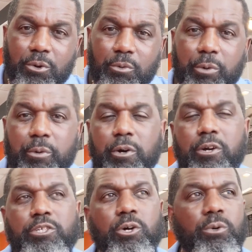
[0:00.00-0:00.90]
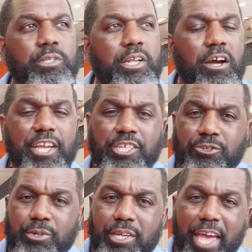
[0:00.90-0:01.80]
We were told that our
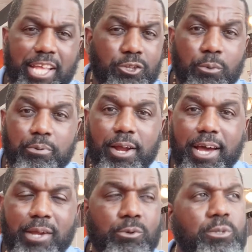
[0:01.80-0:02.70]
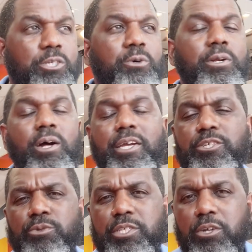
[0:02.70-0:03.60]
history had no pride. We were told that our
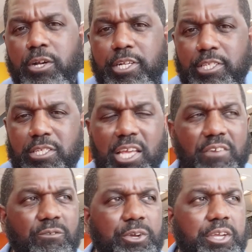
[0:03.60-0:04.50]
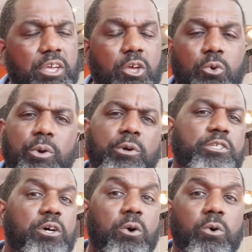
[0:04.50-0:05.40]
history started in slavery. We were
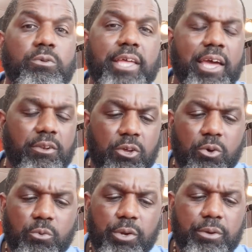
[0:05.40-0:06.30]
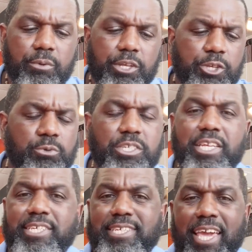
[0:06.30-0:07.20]
told that we, we
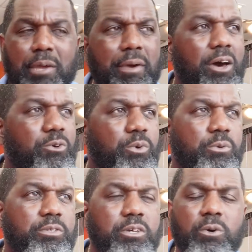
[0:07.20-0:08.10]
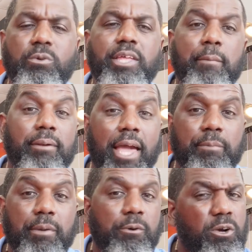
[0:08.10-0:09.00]
eugenics came out, and we were told that
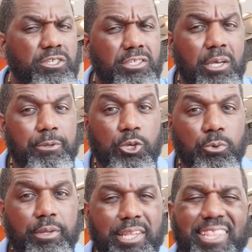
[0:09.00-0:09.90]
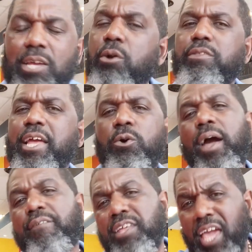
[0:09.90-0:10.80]
black people are subhuman, that they they
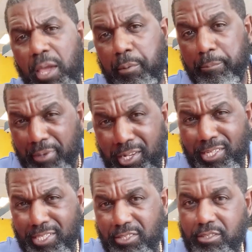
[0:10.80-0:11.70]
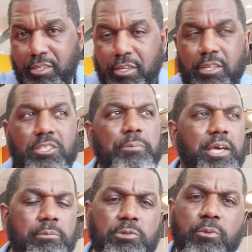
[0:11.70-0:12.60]
don't have the capabilities to
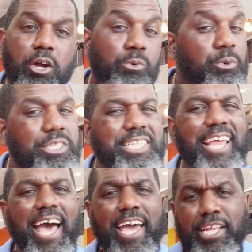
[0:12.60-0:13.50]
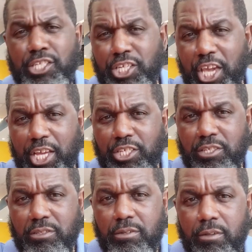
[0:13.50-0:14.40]
become smarter. We were denied
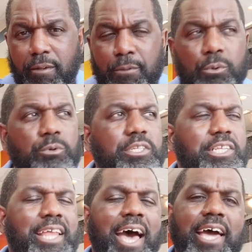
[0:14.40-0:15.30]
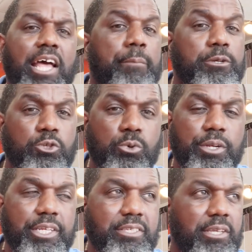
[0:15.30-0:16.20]
education. We were denied
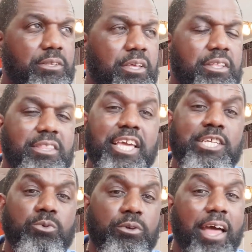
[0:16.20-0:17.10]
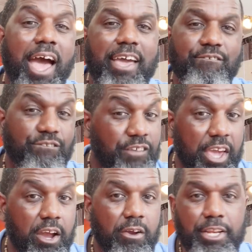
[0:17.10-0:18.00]
opportunities, and things were not
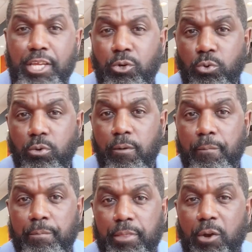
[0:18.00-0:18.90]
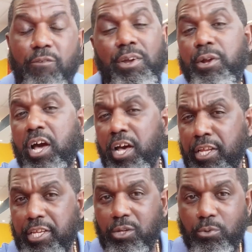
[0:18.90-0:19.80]
fair and equal. They were very
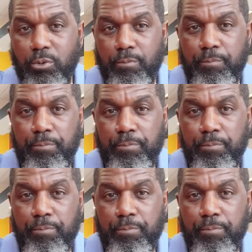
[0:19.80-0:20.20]
unequal.